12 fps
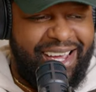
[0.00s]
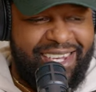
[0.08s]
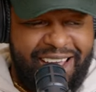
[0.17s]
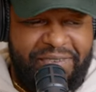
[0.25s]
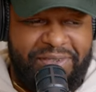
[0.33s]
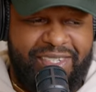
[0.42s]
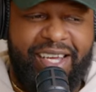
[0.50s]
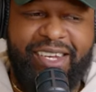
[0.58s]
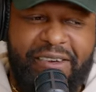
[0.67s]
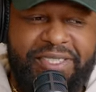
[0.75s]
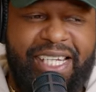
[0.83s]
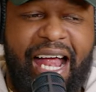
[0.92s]

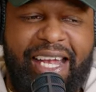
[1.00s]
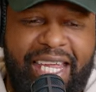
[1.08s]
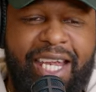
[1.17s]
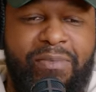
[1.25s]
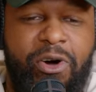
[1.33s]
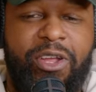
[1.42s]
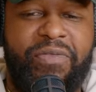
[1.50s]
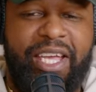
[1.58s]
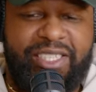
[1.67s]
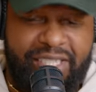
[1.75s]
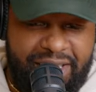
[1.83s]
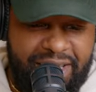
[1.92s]
Enough said. I needed
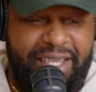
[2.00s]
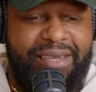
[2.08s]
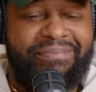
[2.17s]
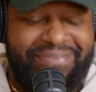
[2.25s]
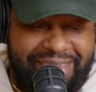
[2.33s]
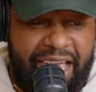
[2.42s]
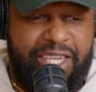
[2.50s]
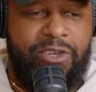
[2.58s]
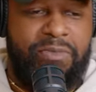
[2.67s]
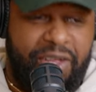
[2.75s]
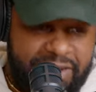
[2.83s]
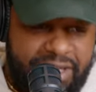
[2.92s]
motivation. Thank
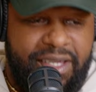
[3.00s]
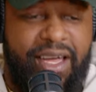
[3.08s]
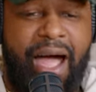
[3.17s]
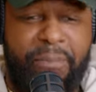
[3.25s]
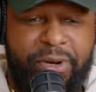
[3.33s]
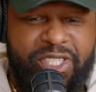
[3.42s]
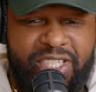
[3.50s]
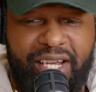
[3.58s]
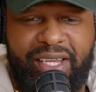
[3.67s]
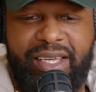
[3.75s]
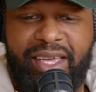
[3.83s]
you, brother. I appreciate it.